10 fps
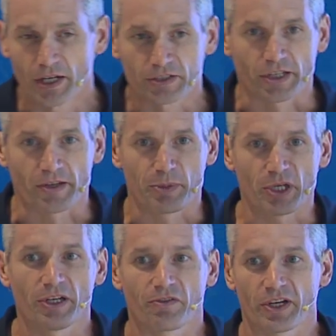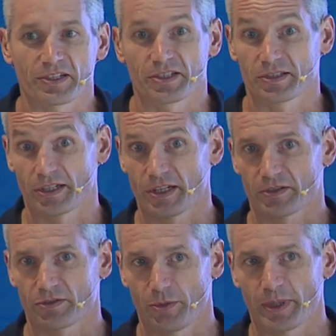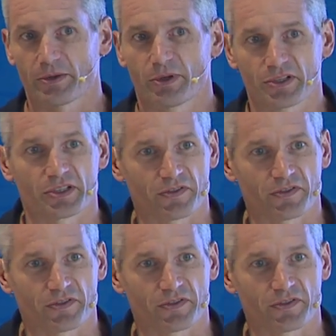So the beauty of REST is that it's ubiquitous,